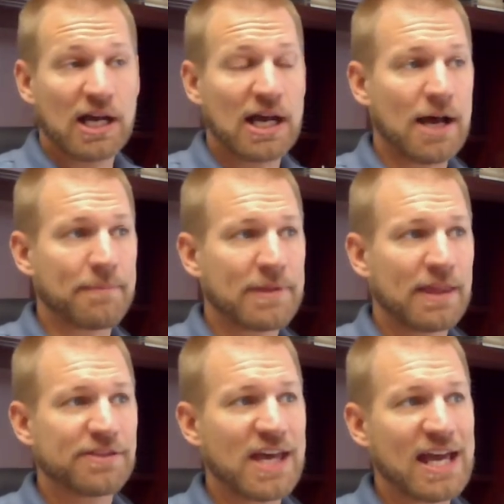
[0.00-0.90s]

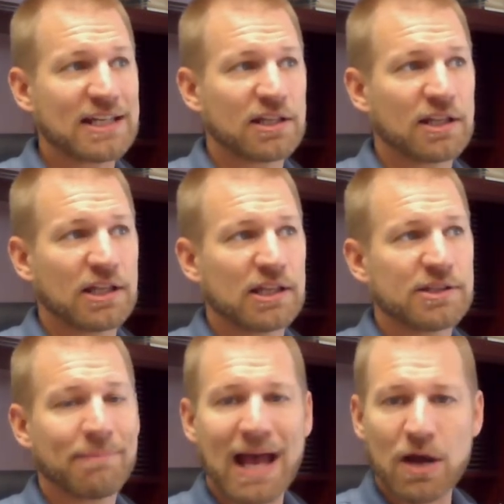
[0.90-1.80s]
that
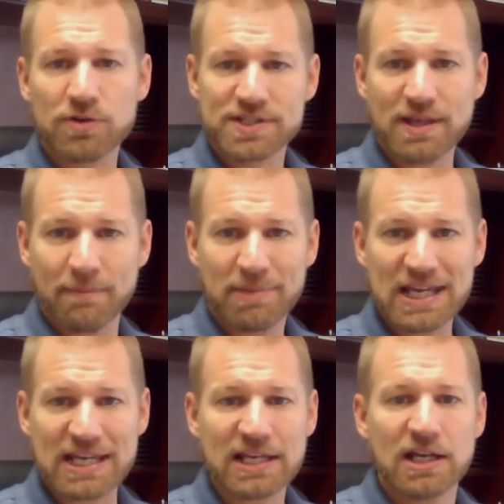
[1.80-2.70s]
the powers that
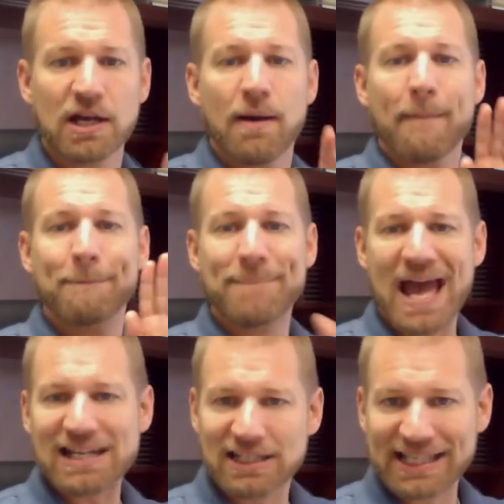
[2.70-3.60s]
be
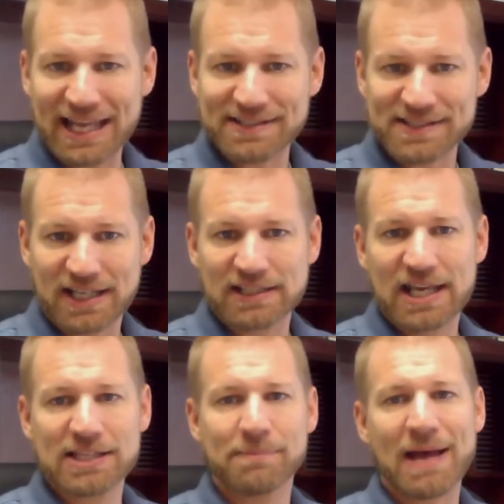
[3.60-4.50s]
battle against it,
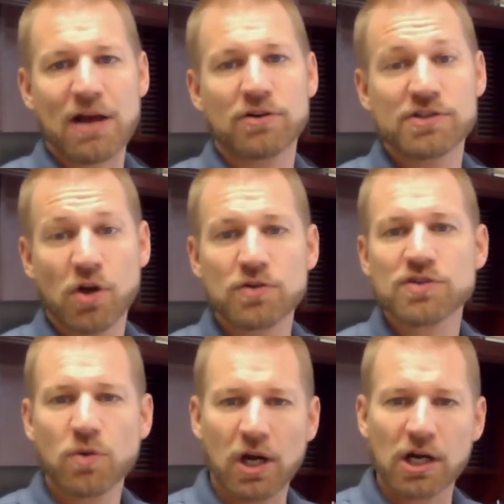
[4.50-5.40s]
and those
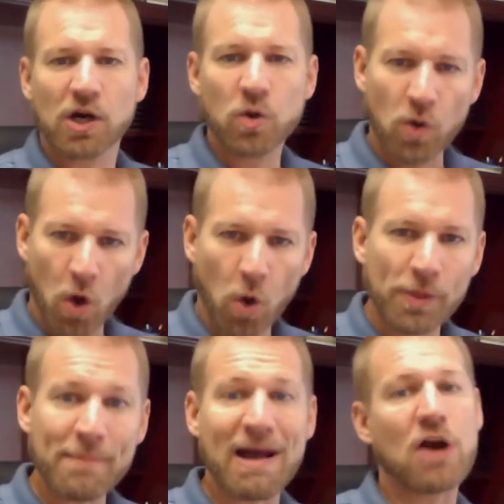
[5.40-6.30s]
who
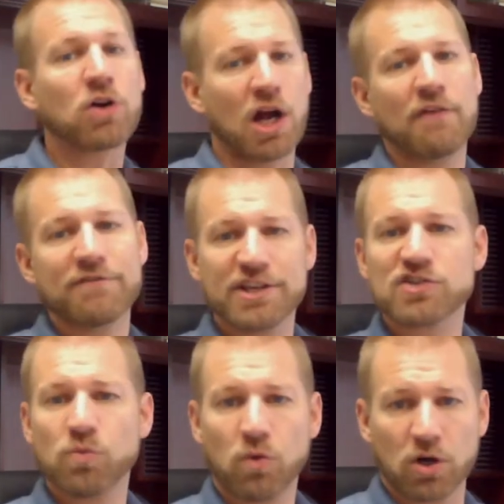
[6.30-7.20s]
hold the power of
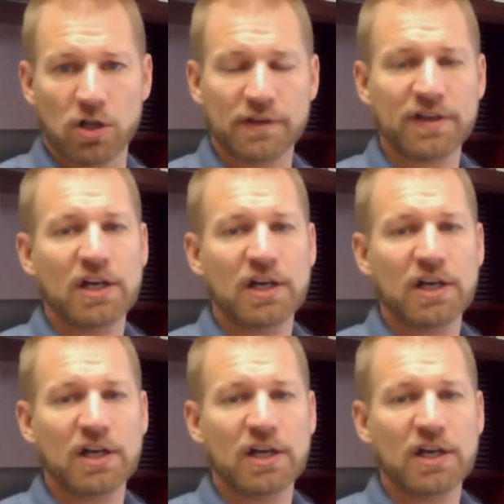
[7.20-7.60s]
this world